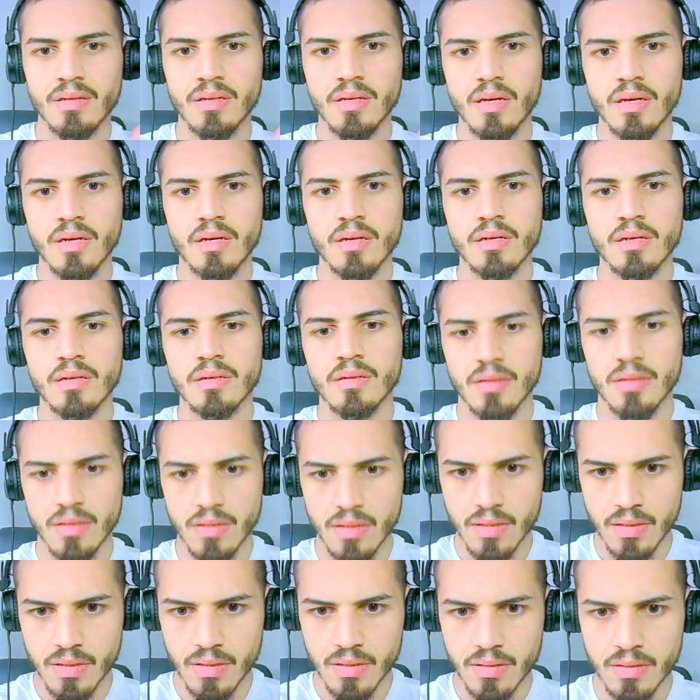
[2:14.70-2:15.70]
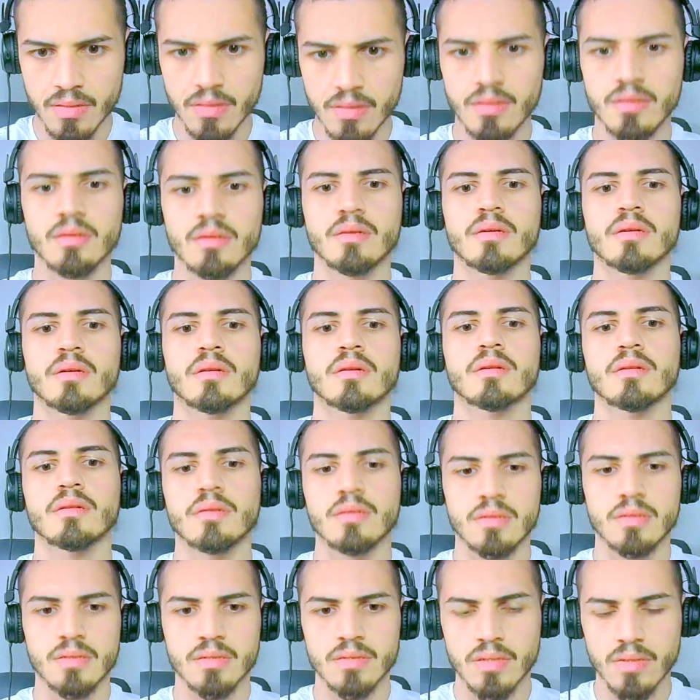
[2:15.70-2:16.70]
Yeah, yeah.
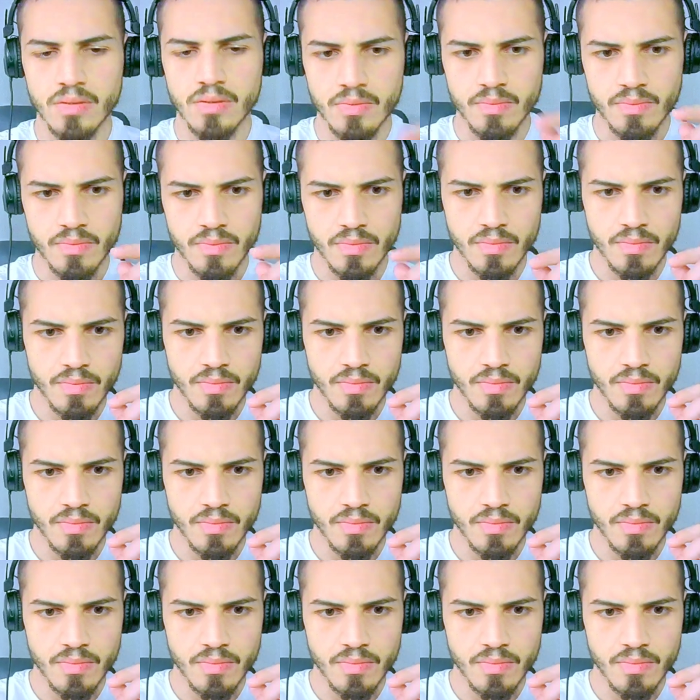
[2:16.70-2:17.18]
It's a good